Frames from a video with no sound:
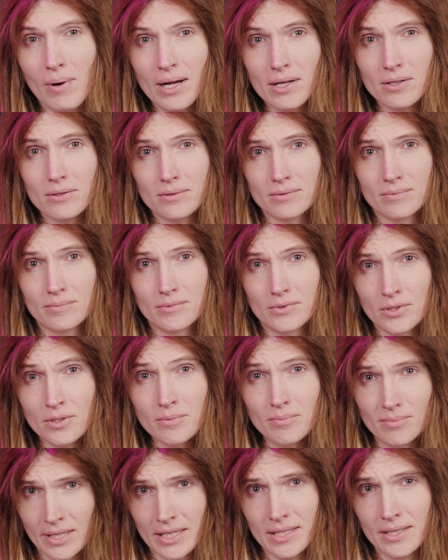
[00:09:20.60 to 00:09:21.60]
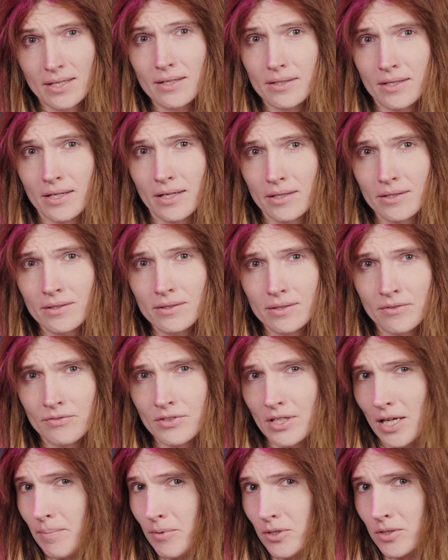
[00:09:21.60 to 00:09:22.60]
Well, you might not care if
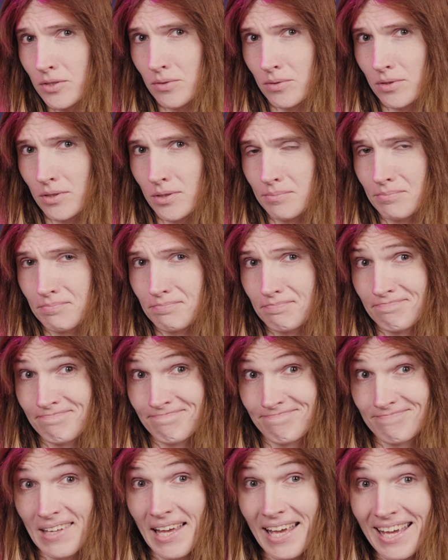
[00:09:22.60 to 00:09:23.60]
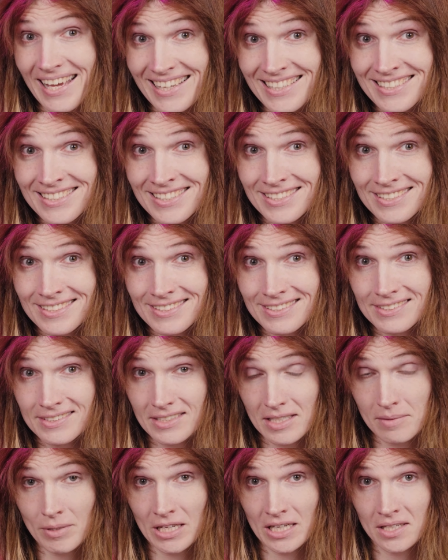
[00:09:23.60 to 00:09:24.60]
diapers or eggs
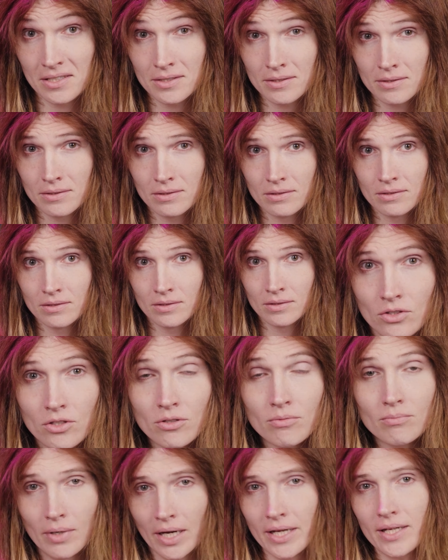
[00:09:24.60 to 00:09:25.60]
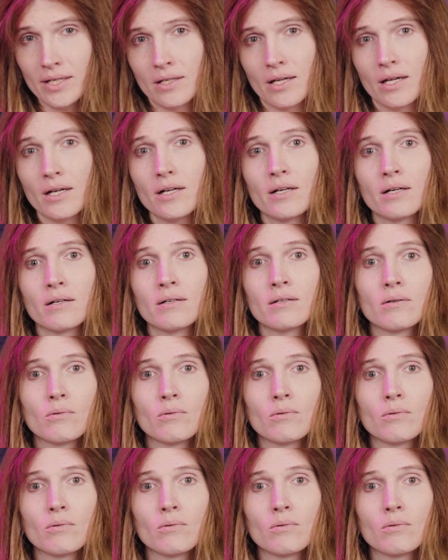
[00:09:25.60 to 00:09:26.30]
get banned. You might care